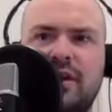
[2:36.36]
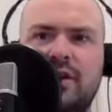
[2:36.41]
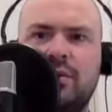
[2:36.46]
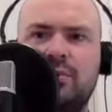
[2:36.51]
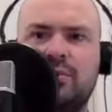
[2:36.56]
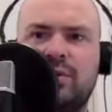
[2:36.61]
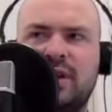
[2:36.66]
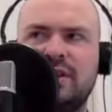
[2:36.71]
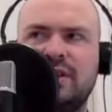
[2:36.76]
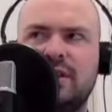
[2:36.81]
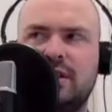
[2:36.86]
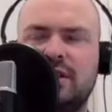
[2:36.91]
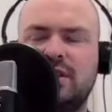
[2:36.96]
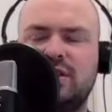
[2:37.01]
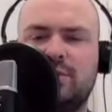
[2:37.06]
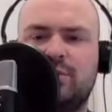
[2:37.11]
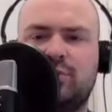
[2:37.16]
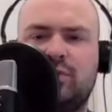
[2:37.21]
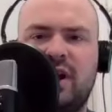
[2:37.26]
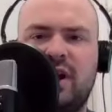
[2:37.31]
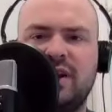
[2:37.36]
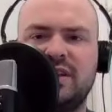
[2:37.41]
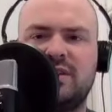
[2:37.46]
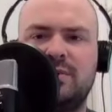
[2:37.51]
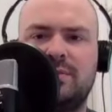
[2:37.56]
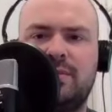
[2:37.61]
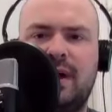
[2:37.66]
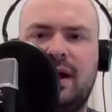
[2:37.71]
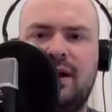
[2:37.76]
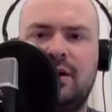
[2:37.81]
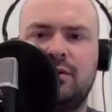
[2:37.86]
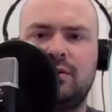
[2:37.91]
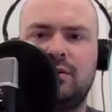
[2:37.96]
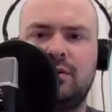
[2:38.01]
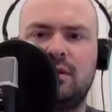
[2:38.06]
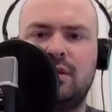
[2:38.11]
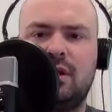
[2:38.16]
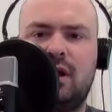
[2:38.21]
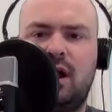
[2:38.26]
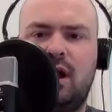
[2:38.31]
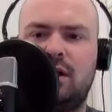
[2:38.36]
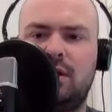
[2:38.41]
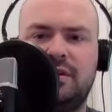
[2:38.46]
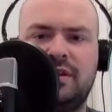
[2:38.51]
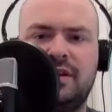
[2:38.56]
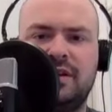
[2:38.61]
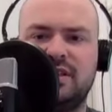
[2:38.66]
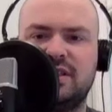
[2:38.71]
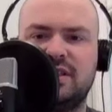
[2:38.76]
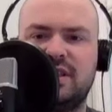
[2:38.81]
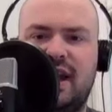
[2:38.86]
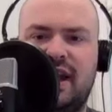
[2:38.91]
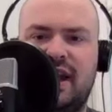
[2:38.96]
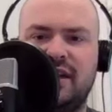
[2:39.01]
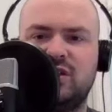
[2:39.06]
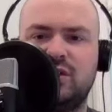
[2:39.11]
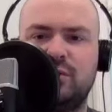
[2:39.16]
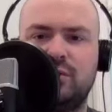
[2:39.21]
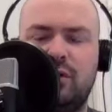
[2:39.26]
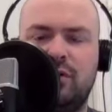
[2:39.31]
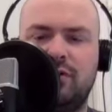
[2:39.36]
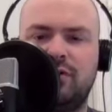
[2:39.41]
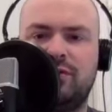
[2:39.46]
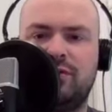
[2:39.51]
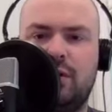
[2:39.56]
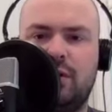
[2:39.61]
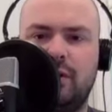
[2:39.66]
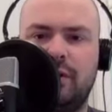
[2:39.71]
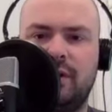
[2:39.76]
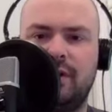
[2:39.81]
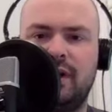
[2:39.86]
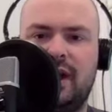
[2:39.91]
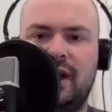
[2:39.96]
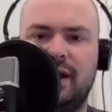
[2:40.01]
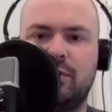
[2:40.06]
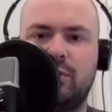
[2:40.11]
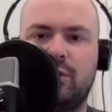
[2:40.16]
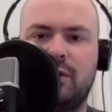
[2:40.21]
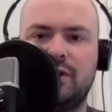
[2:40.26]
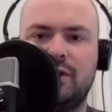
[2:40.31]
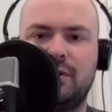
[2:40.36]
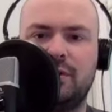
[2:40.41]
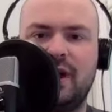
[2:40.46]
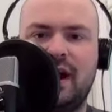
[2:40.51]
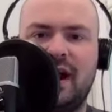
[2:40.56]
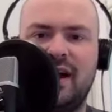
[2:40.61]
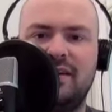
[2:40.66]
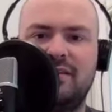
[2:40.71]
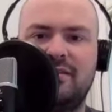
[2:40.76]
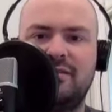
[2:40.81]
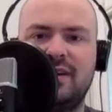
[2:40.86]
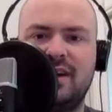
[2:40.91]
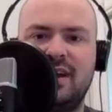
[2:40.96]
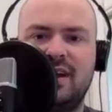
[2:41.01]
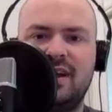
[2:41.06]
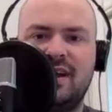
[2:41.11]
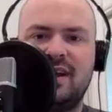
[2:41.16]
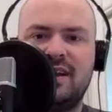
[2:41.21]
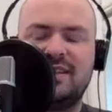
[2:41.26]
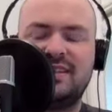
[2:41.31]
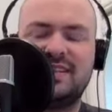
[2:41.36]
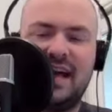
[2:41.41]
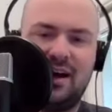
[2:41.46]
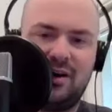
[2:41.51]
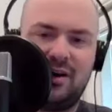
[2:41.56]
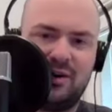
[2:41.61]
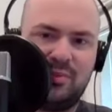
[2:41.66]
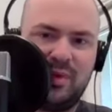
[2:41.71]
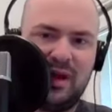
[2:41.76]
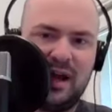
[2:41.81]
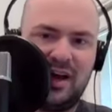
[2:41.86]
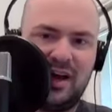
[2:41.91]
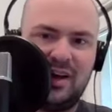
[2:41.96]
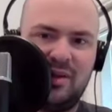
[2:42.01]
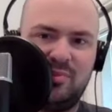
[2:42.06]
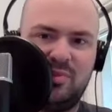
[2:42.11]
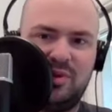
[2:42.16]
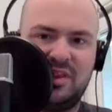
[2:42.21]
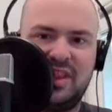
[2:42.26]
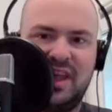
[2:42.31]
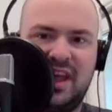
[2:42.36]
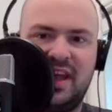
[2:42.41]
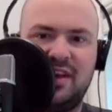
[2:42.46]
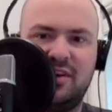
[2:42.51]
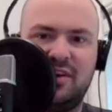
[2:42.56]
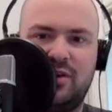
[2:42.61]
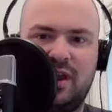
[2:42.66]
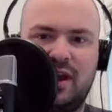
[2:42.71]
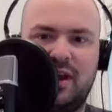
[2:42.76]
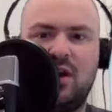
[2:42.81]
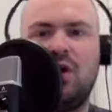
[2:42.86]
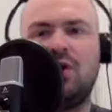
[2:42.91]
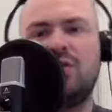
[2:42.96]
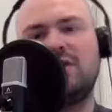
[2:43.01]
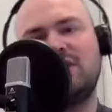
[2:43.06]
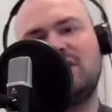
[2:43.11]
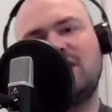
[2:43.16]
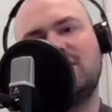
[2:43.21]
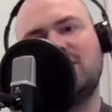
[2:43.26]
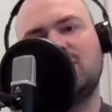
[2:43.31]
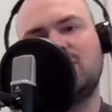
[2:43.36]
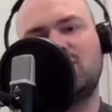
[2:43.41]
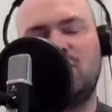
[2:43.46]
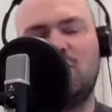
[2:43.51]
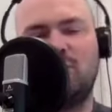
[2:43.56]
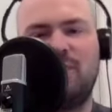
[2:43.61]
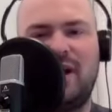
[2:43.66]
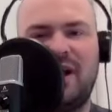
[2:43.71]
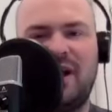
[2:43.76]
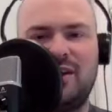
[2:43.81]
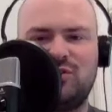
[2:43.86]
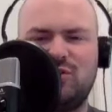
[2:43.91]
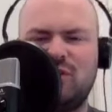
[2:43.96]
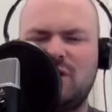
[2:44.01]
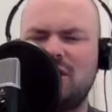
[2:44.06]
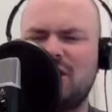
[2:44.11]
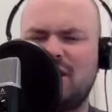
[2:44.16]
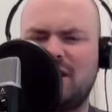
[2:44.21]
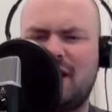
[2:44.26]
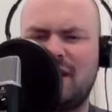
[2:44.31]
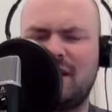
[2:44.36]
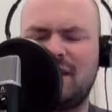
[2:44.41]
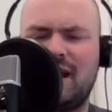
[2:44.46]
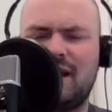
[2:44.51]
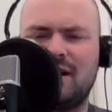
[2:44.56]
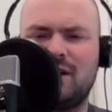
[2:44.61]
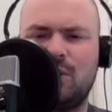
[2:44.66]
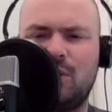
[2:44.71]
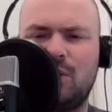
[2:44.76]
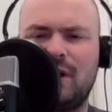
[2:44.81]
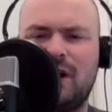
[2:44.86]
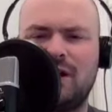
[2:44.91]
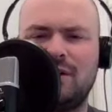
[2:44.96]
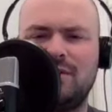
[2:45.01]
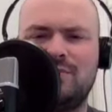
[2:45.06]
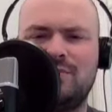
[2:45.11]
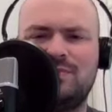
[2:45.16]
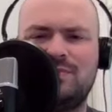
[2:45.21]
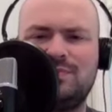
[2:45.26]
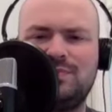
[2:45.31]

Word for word: you're pleasantly surprised about all of this as you moved forward? Like, were you kind of down about it, but then you're like, oh, this isn't so bad? Is there anything like that going on?